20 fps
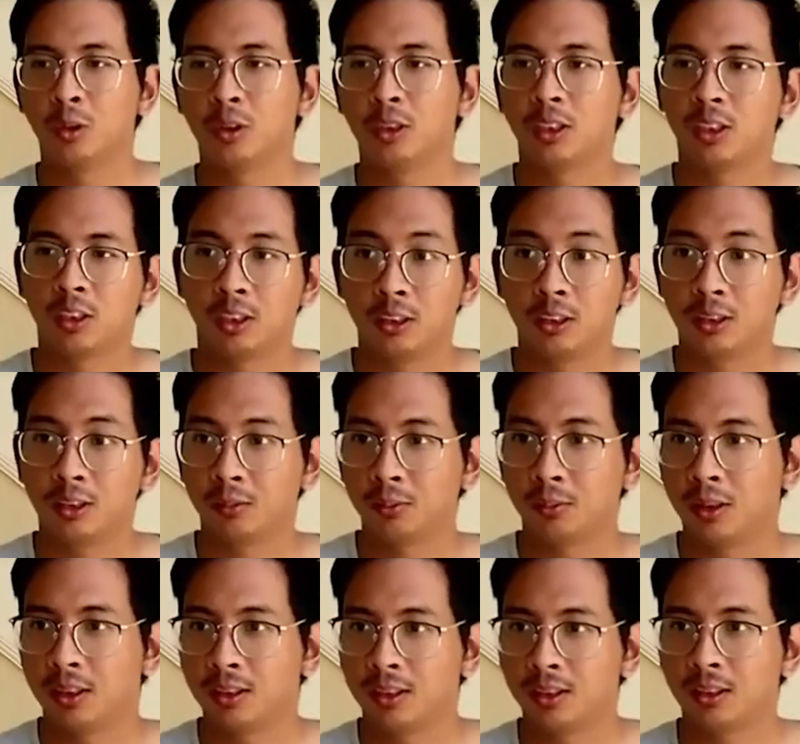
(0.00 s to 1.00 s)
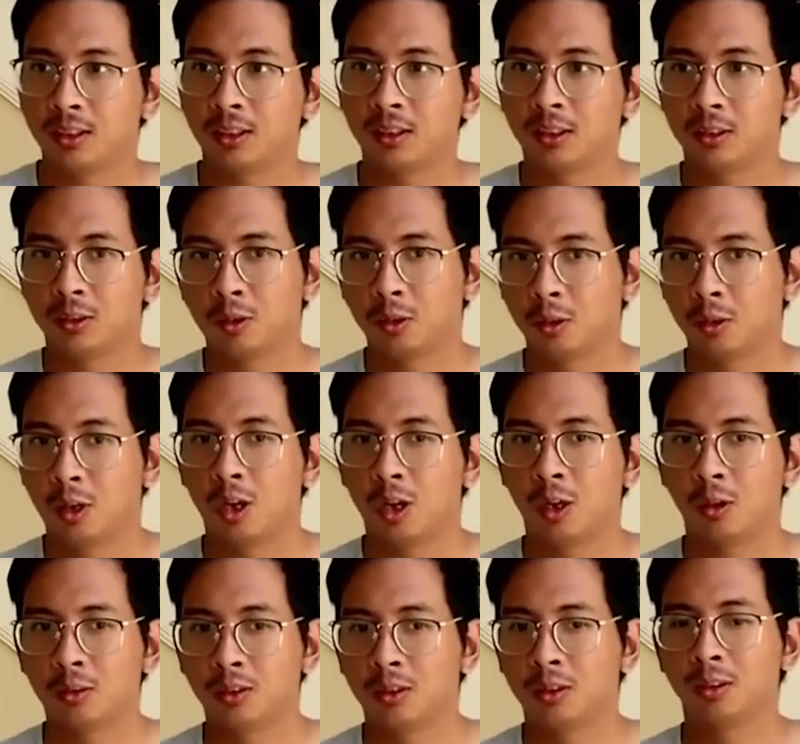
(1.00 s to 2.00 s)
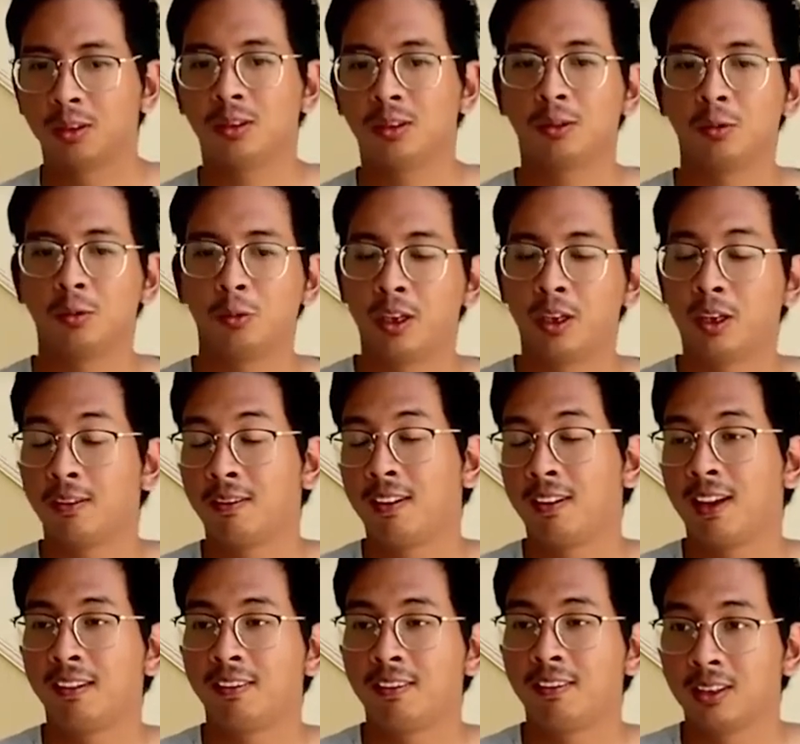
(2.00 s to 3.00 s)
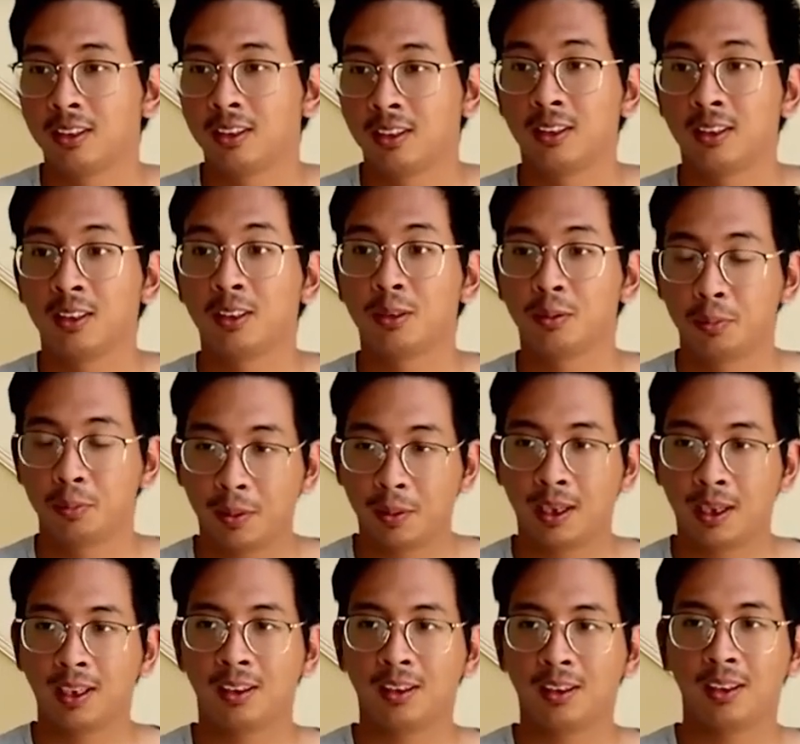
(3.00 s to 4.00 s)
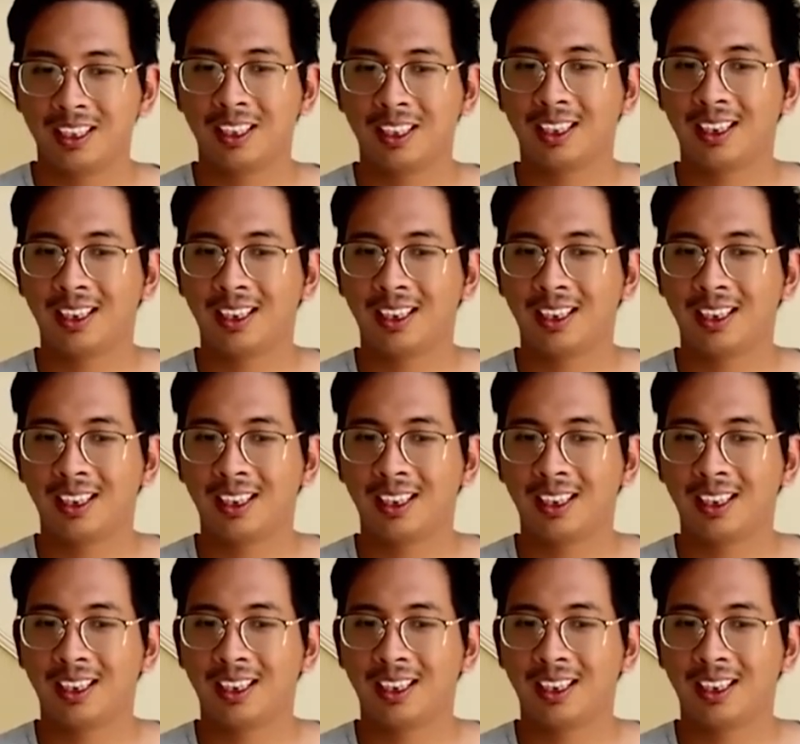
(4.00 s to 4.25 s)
To know the culture better, to know how the way of life is in Spain.